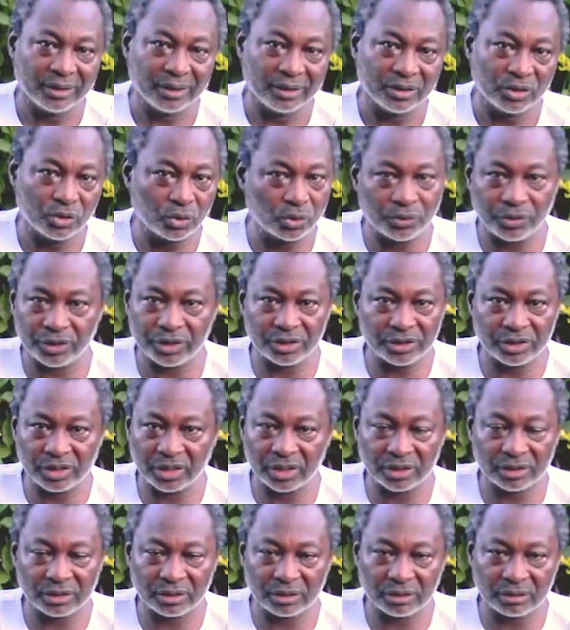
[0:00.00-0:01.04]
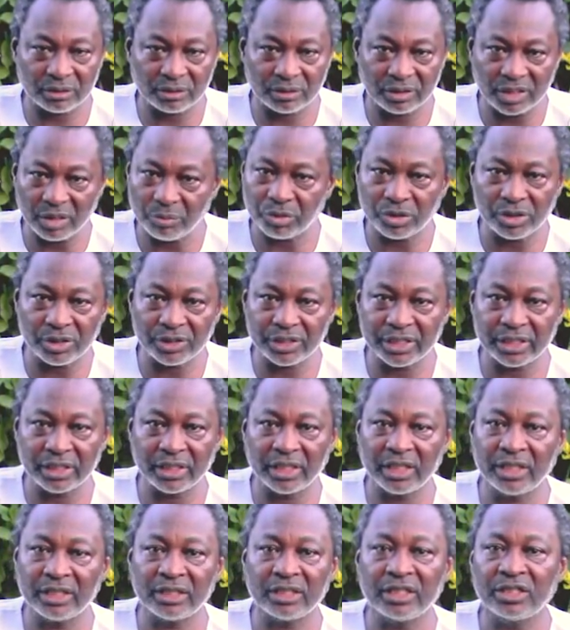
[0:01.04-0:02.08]
Truth is just temporary
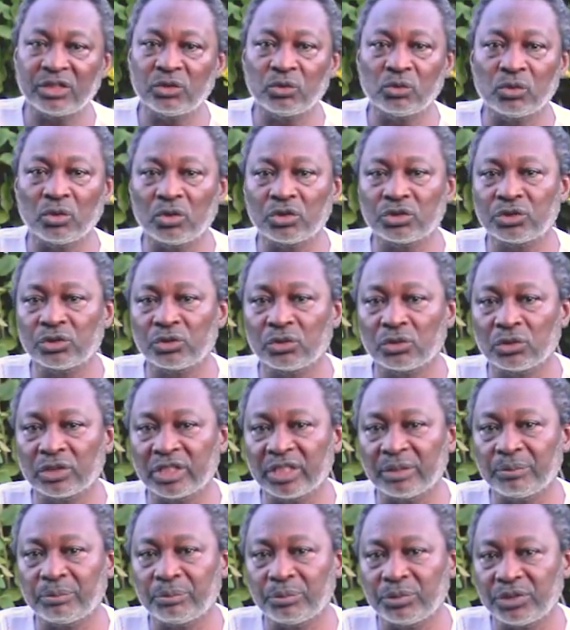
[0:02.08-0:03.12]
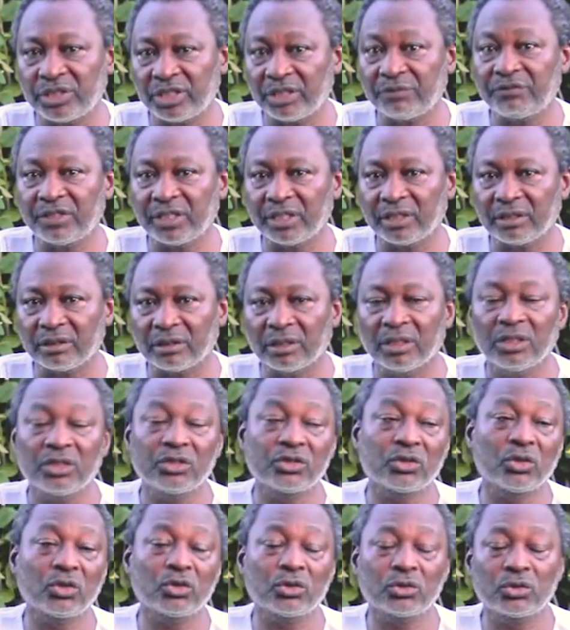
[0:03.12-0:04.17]
and it will also keep shifting.
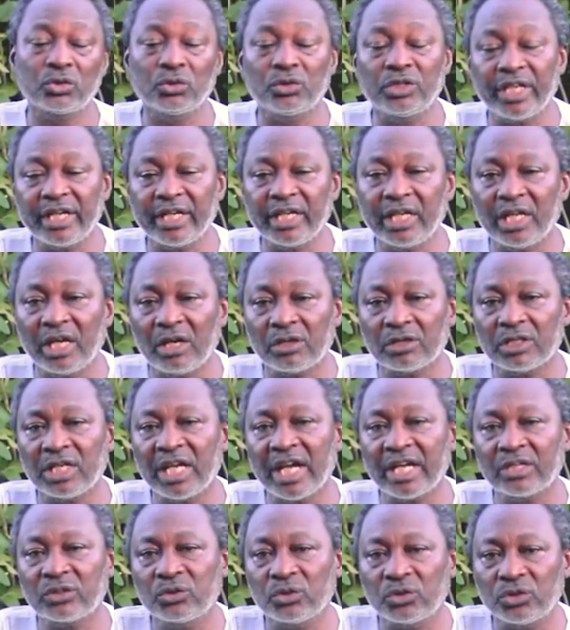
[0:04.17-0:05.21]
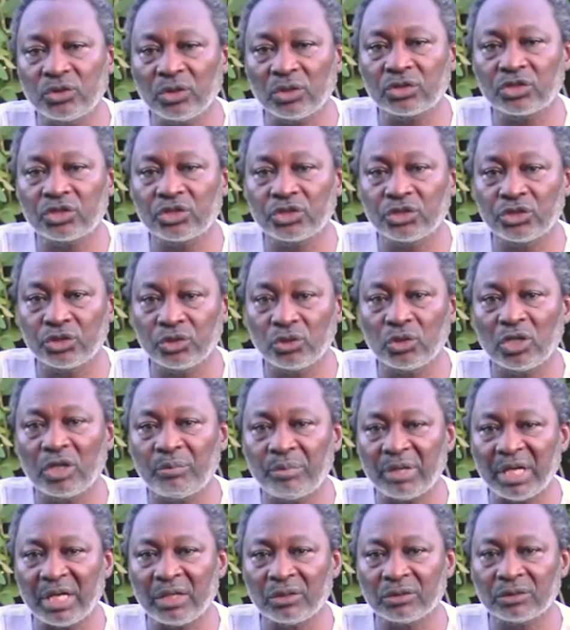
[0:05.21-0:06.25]
So today I'd like to talk to you
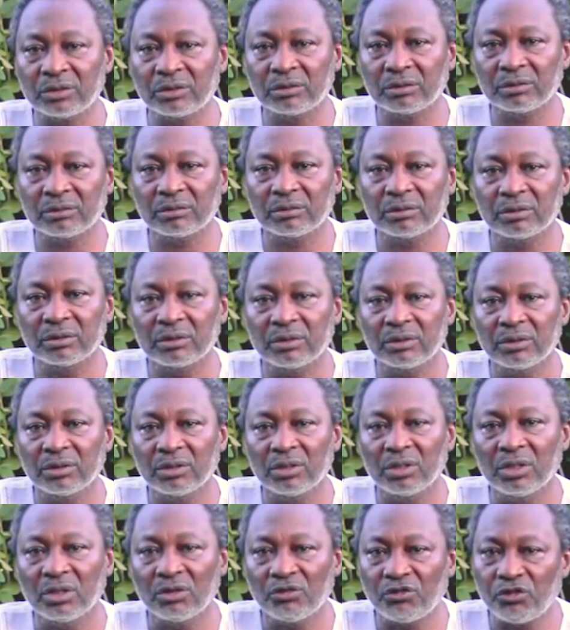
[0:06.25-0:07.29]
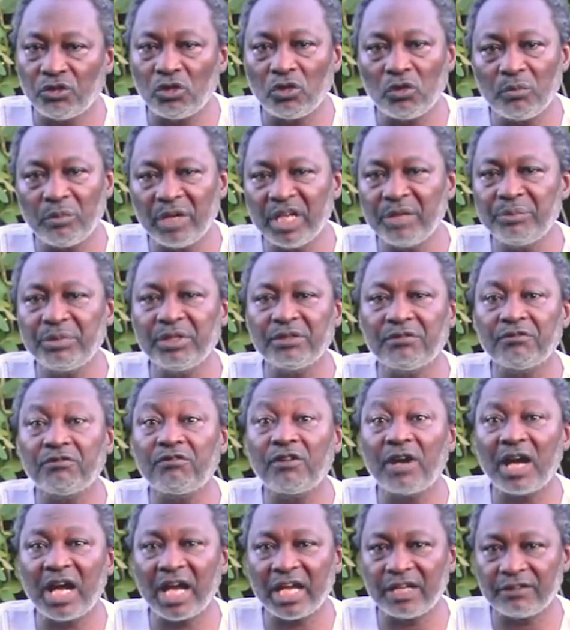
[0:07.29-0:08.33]
about 4, maybe
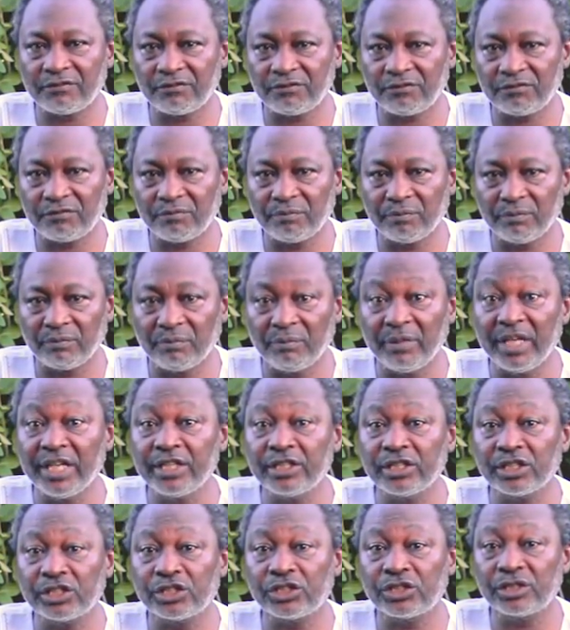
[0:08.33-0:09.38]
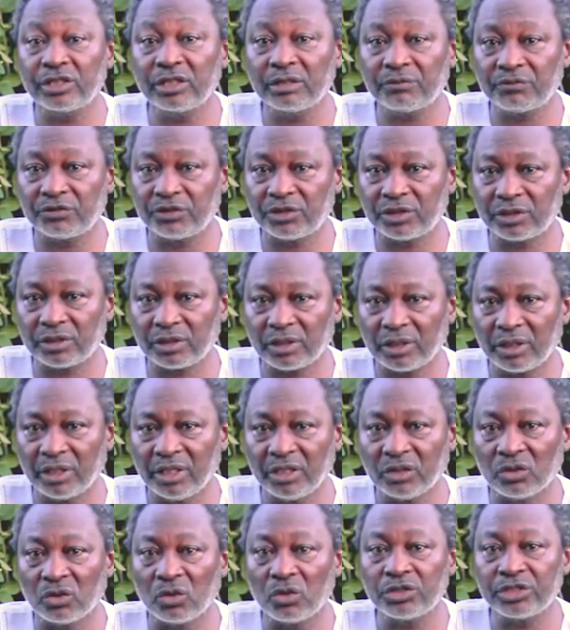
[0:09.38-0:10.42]
5 major shifts
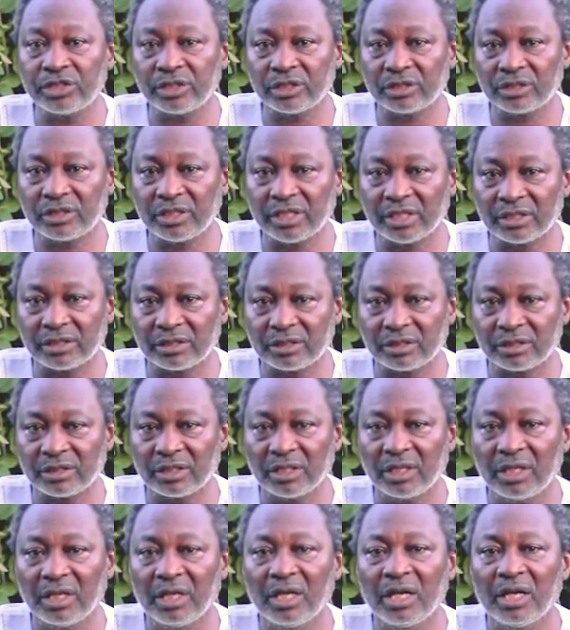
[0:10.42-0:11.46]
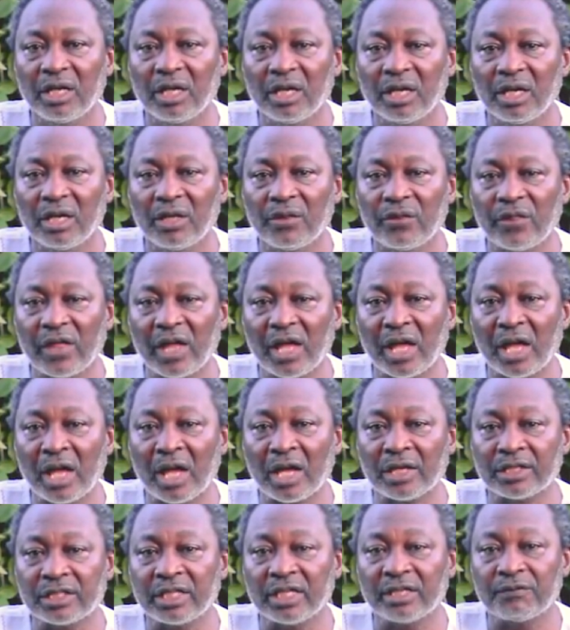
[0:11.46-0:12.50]
in consciousness that
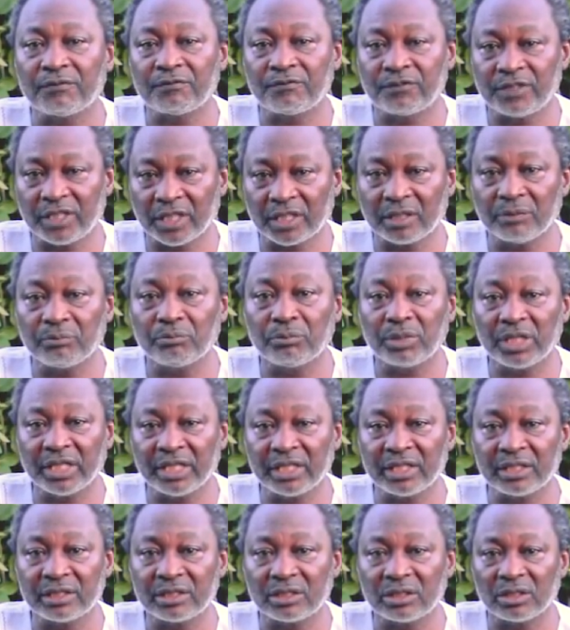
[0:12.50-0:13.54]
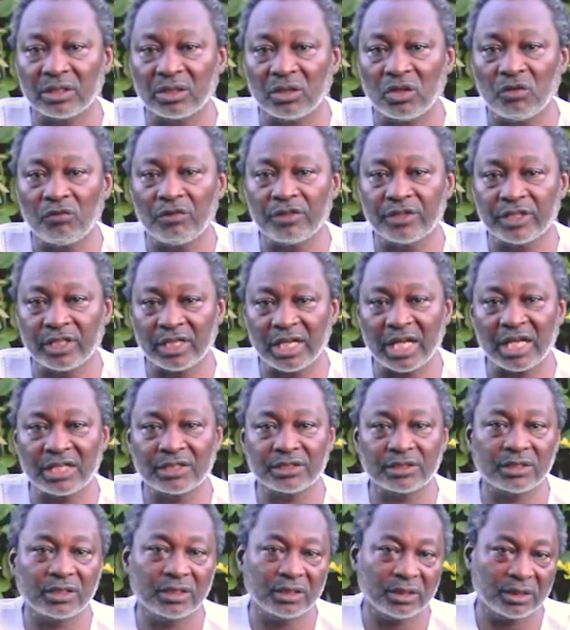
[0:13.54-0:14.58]
have taken place over the
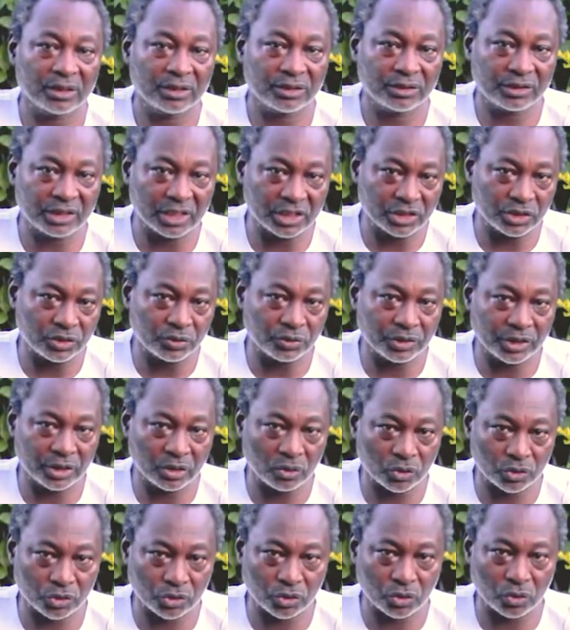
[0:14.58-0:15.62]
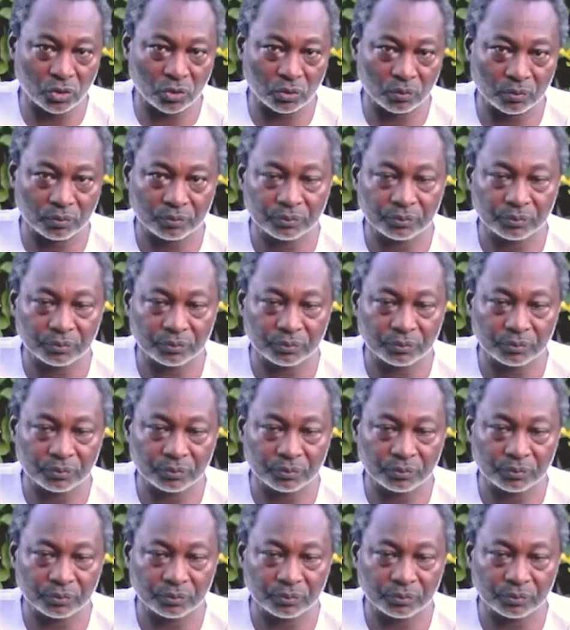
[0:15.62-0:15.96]
last century or so.